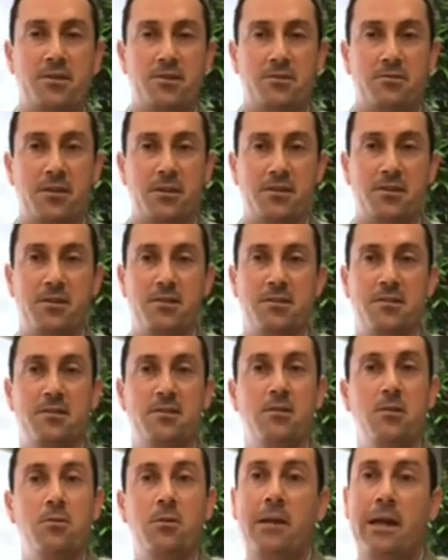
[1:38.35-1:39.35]
stretch is
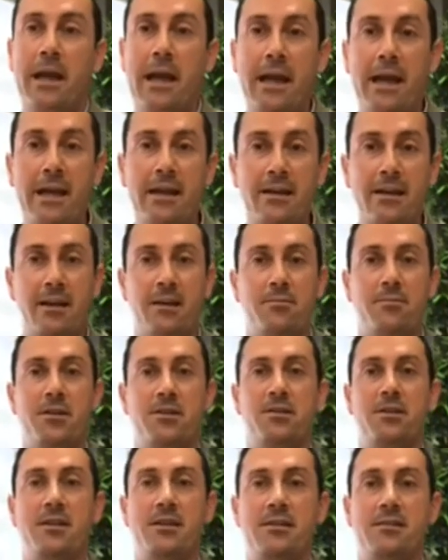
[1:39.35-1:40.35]
okay and how much
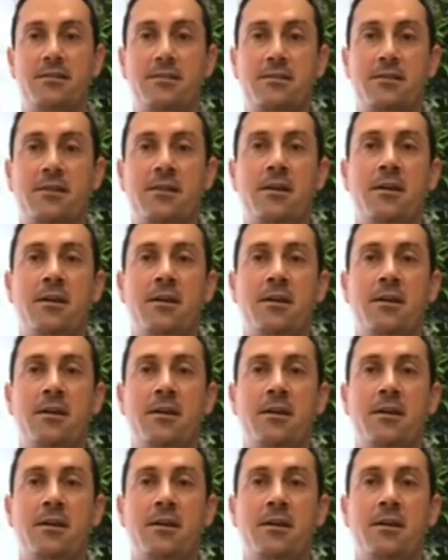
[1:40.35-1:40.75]
isn't.